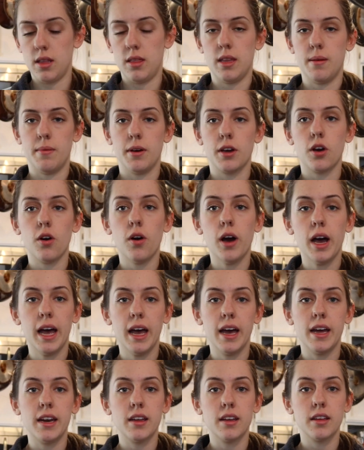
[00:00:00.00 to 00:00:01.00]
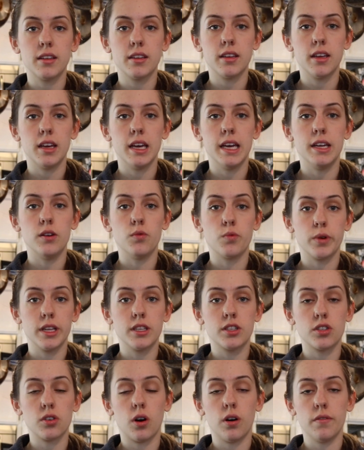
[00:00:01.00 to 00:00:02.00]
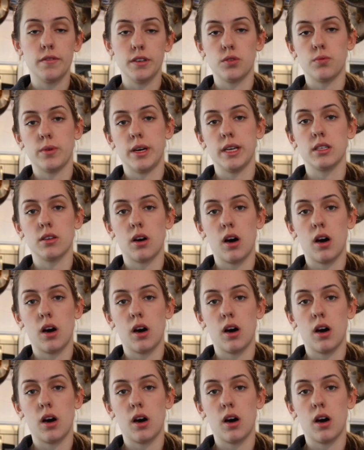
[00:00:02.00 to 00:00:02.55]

Then I go ahead and rinse all this rice